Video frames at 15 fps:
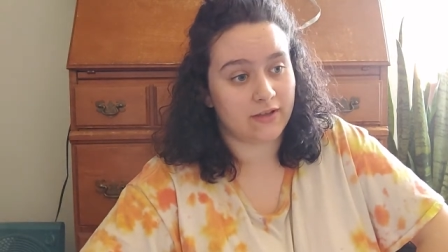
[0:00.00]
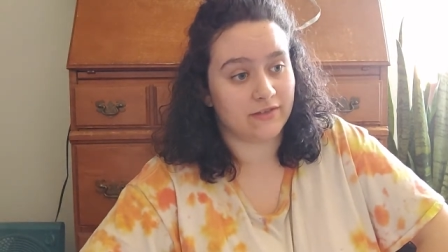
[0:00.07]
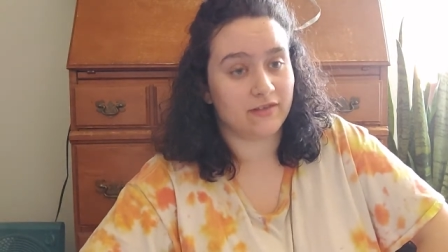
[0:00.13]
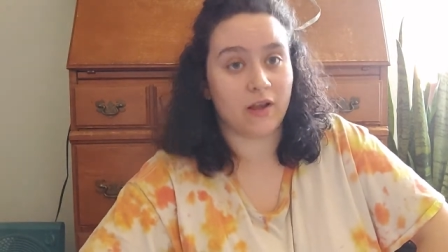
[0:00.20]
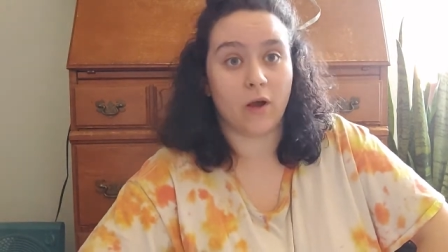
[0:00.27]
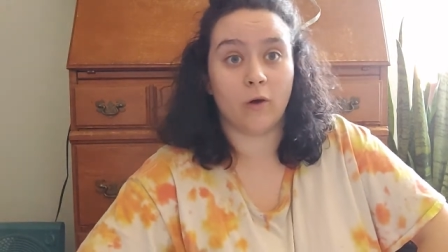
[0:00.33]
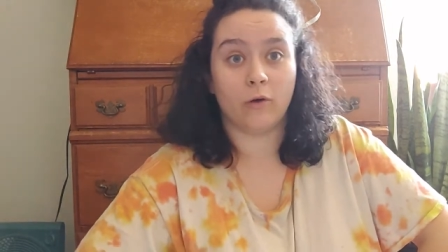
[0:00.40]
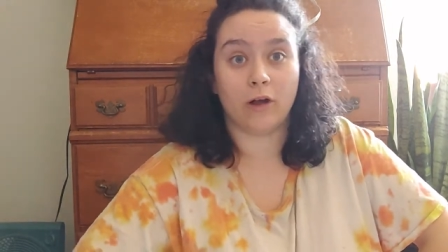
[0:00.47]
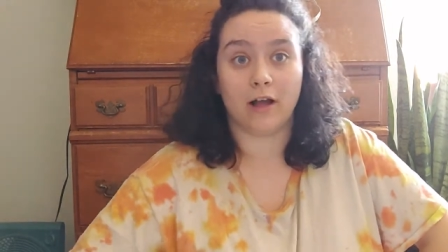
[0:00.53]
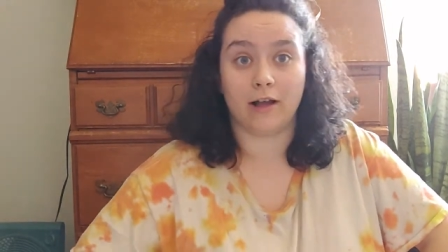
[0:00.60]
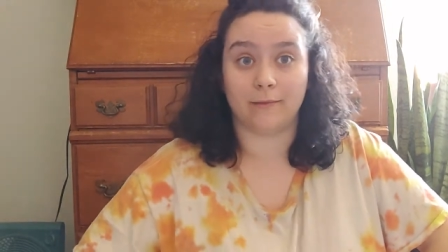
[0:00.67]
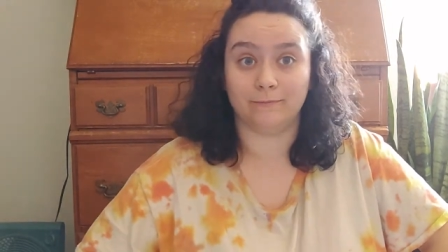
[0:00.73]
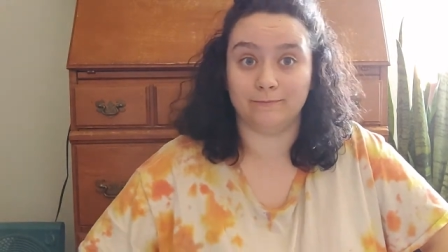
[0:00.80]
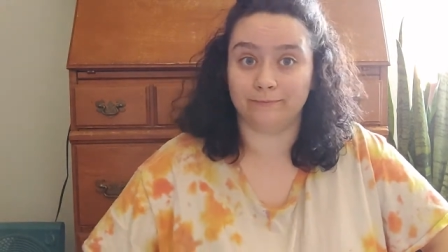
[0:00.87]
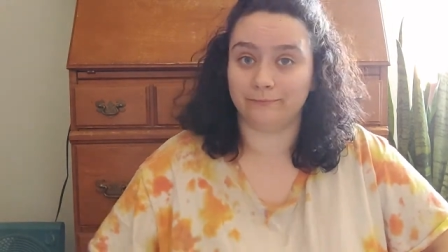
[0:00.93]
So,
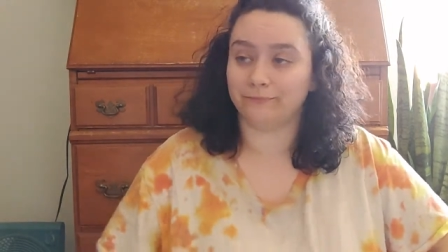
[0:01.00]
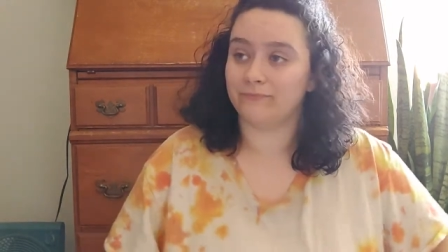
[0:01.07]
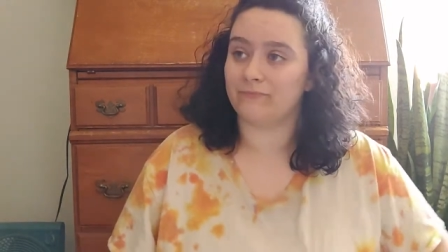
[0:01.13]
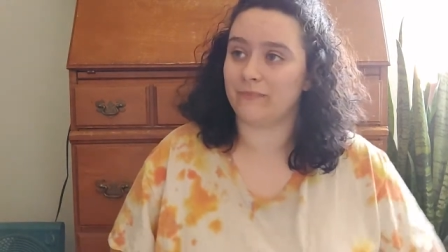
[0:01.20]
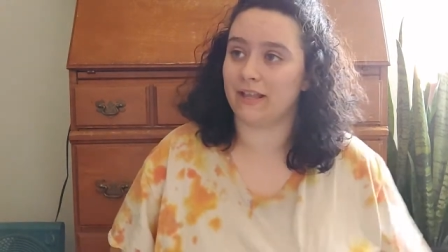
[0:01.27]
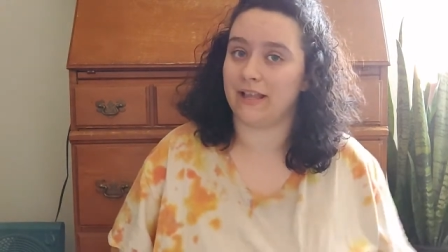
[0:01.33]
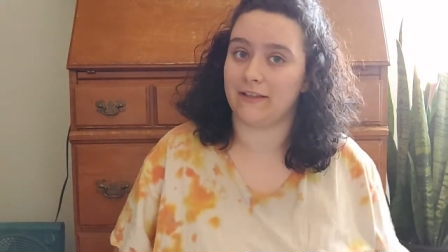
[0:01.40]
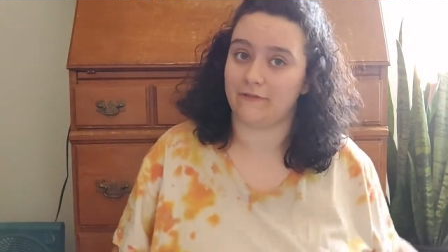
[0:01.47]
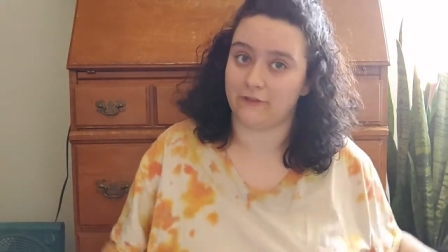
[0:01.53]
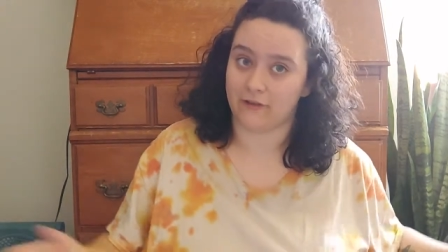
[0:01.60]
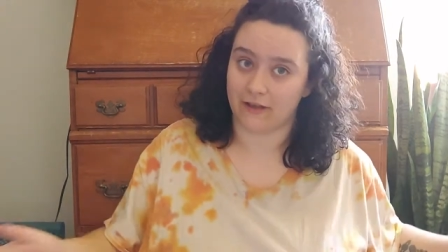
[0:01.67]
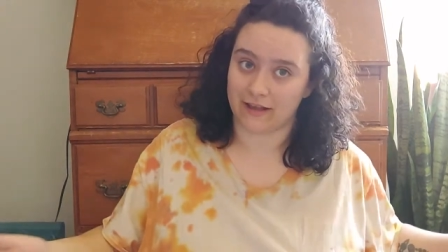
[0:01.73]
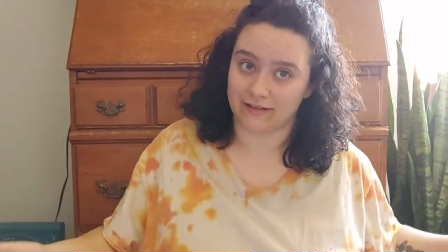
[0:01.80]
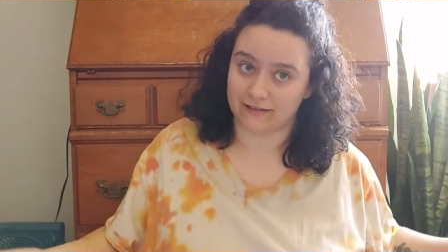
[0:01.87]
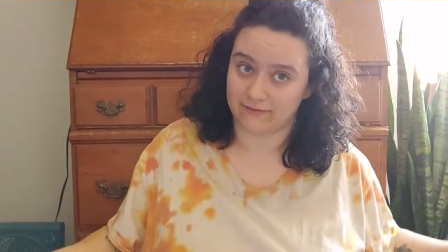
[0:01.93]
um, if
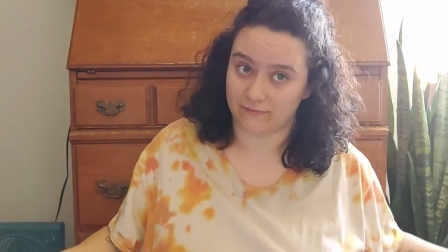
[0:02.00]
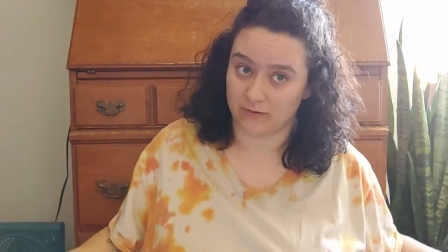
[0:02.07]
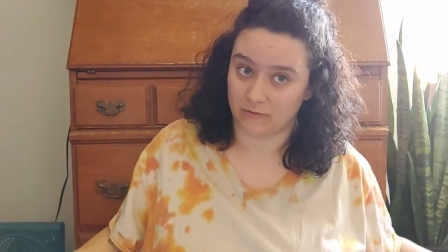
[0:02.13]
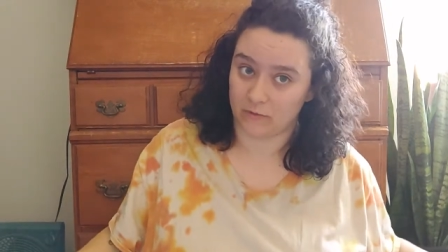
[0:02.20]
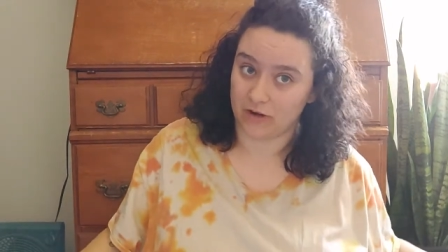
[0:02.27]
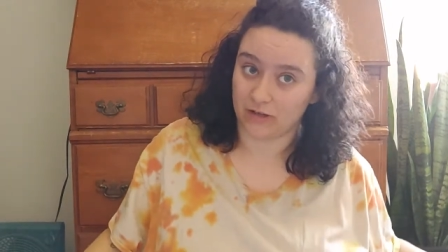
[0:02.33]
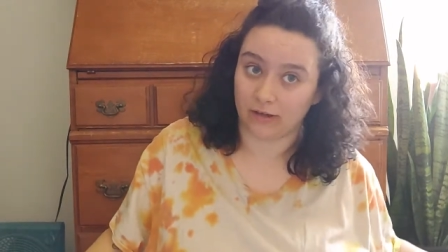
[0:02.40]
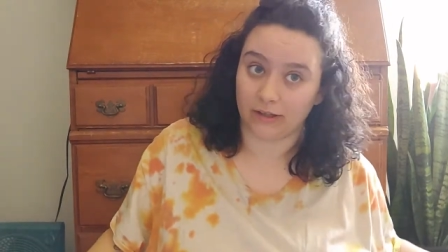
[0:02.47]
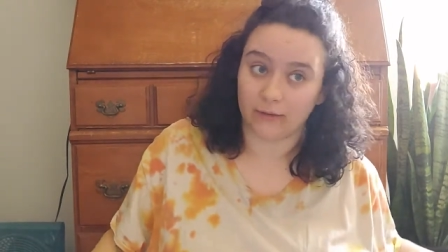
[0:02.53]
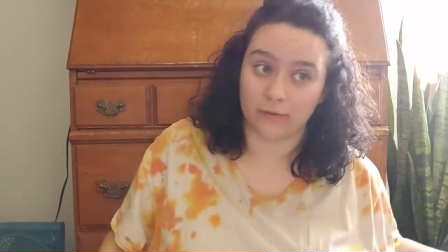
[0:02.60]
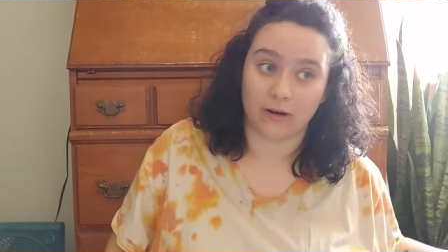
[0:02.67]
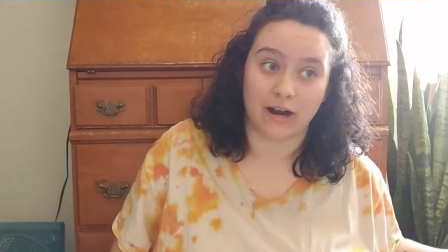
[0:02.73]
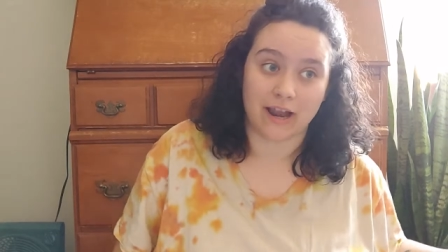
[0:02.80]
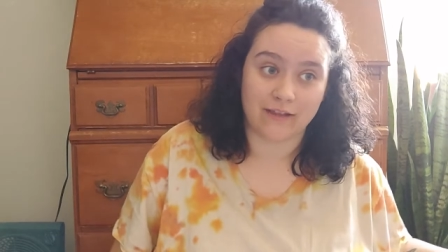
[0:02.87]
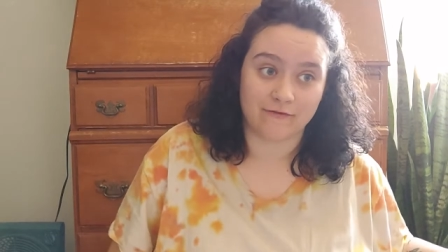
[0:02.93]
you guys have been wondering
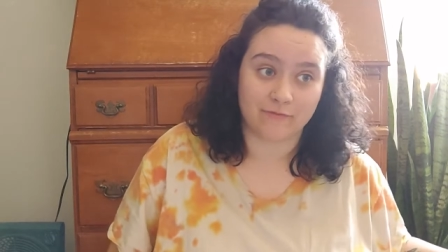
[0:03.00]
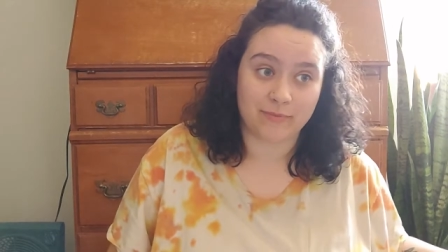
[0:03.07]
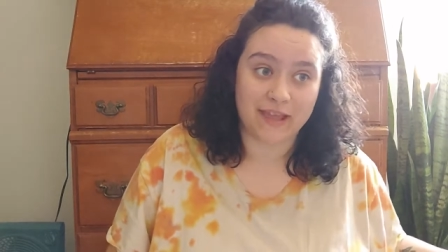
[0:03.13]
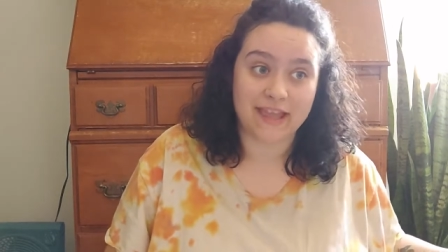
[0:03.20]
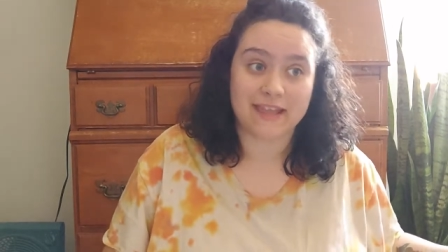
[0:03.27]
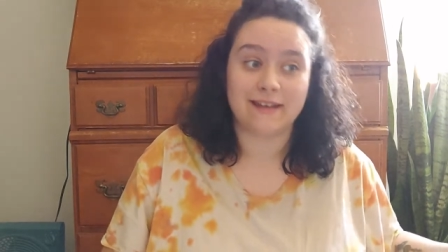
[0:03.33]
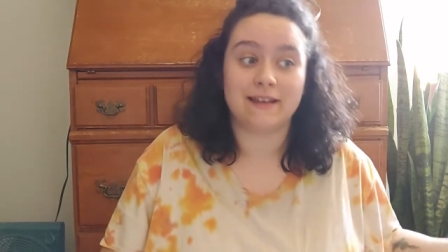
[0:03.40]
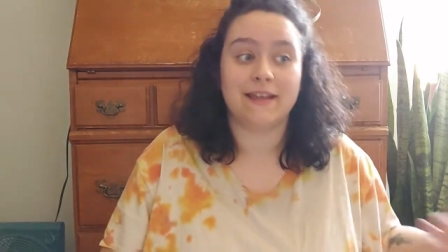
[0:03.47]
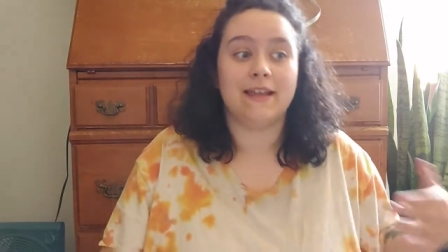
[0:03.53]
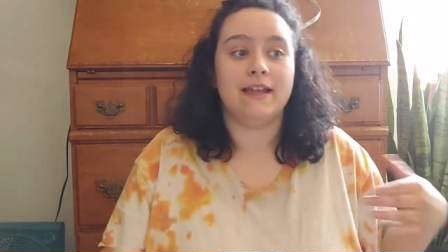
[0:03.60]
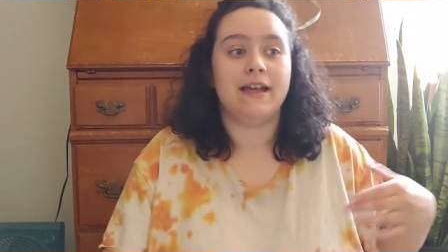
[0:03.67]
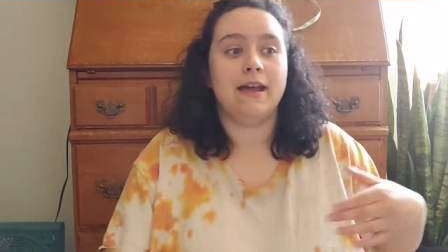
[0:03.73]
where I've been,